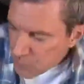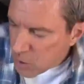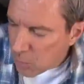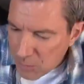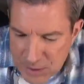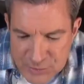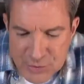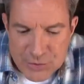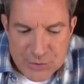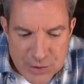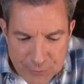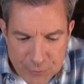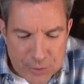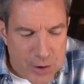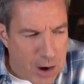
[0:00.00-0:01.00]
You know what? It's a
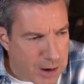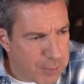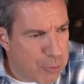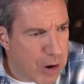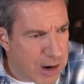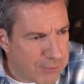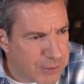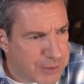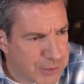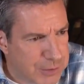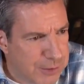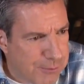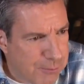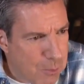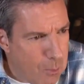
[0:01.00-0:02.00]
different kind of breakfast.
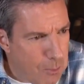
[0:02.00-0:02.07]
Yeah.